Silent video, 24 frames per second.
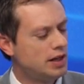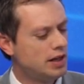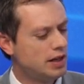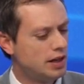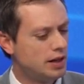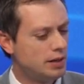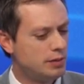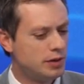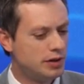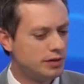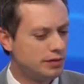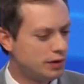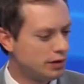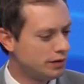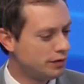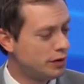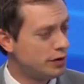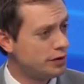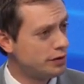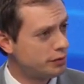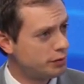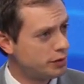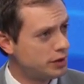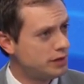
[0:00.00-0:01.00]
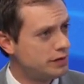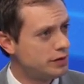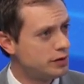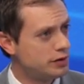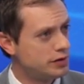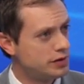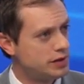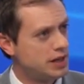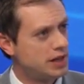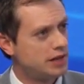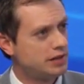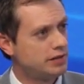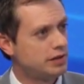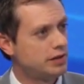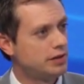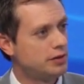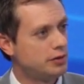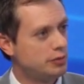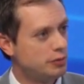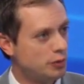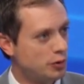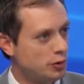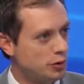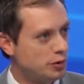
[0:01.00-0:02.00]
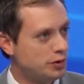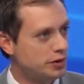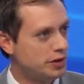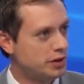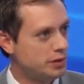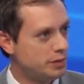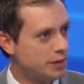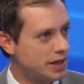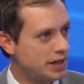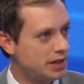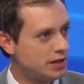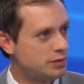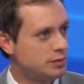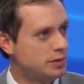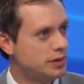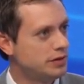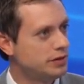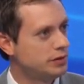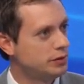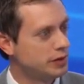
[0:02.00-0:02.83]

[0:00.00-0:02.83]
um, of, of all three of those tests and their role in the management.